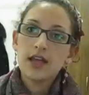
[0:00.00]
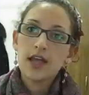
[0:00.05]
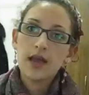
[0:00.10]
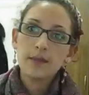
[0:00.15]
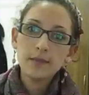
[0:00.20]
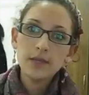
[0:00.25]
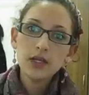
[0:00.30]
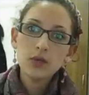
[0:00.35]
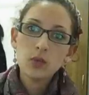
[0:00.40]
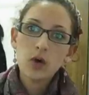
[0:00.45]

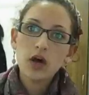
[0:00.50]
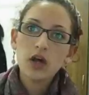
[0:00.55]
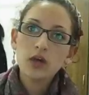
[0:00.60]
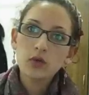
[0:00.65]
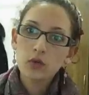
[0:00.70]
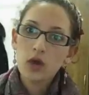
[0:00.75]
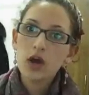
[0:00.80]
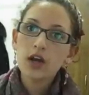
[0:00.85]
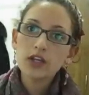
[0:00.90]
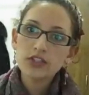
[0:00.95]
And
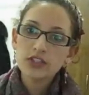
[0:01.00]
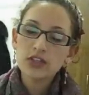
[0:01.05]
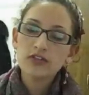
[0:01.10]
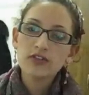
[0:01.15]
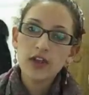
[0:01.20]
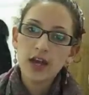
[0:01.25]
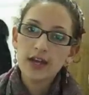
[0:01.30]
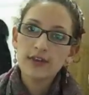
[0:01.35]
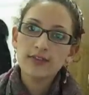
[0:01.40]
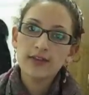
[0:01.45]
meanwhile, rockets are
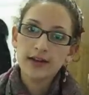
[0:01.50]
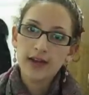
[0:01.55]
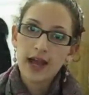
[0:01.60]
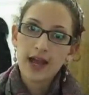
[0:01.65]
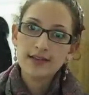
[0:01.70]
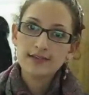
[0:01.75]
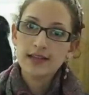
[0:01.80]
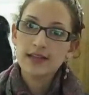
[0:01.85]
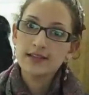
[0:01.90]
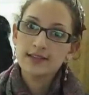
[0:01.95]
flying from
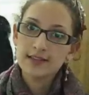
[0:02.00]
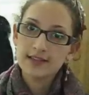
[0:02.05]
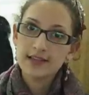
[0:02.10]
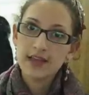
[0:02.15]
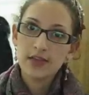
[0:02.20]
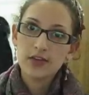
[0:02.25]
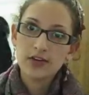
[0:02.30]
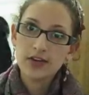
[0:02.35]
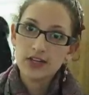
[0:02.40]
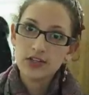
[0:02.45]
Gaza into
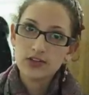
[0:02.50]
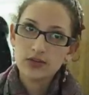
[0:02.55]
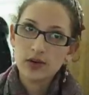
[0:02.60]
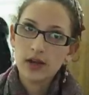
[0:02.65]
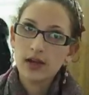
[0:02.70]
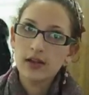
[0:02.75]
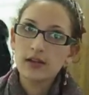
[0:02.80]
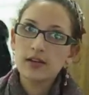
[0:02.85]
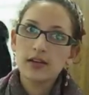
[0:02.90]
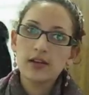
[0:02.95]
southern
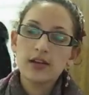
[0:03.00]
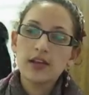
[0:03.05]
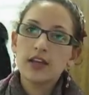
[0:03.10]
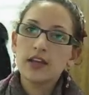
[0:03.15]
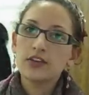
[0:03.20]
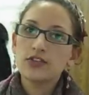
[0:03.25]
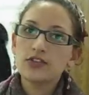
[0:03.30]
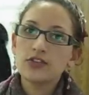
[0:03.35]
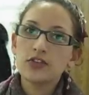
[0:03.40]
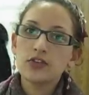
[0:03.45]
Israel,
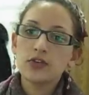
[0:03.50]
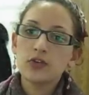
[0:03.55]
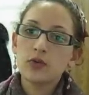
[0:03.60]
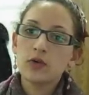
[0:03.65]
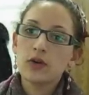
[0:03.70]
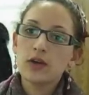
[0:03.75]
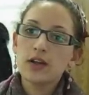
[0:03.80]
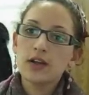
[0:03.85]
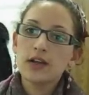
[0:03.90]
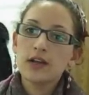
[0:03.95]

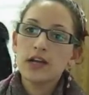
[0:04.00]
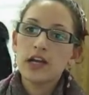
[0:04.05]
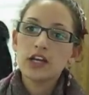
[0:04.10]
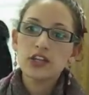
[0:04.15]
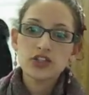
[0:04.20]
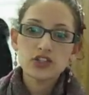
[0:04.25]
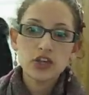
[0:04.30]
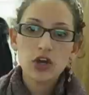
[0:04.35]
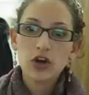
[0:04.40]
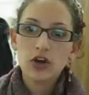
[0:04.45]
into
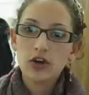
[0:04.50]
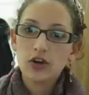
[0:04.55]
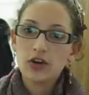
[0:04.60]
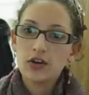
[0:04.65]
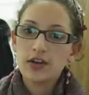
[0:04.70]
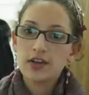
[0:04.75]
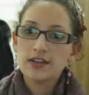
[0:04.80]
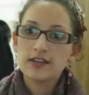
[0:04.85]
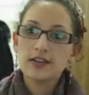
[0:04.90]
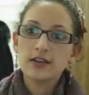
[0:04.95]

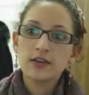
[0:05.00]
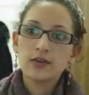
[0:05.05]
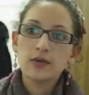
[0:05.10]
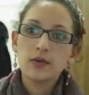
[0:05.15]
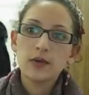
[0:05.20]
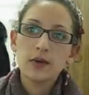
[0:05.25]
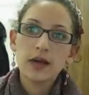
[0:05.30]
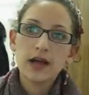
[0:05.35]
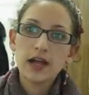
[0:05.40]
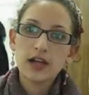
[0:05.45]
Ashdod,
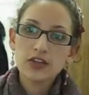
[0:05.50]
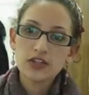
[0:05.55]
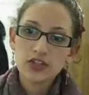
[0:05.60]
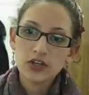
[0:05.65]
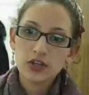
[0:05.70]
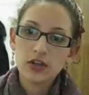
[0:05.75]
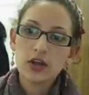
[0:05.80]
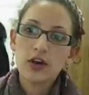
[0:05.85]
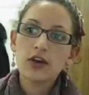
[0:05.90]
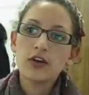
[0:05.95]
into
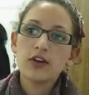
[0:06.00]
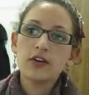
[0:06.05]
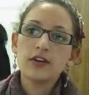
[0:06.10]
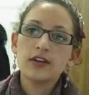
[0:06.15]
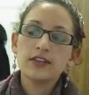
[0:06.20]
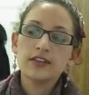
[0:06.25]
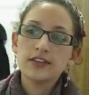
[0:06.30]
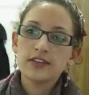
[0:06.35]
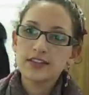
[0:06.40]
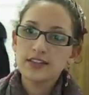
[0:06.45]
Ashkelon,
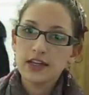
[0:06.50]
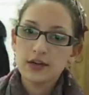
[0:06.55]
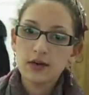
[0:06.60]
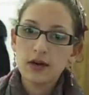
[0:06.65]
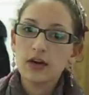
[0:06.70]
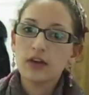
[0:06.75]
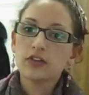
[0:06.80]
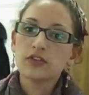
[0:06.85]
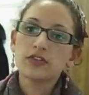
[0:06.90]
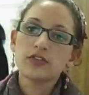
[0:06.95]
into
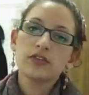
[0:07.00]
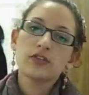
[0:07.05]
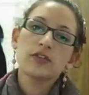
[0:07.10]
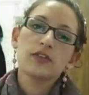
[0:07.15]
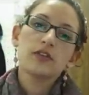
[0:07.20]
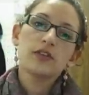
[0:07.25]
Sderot.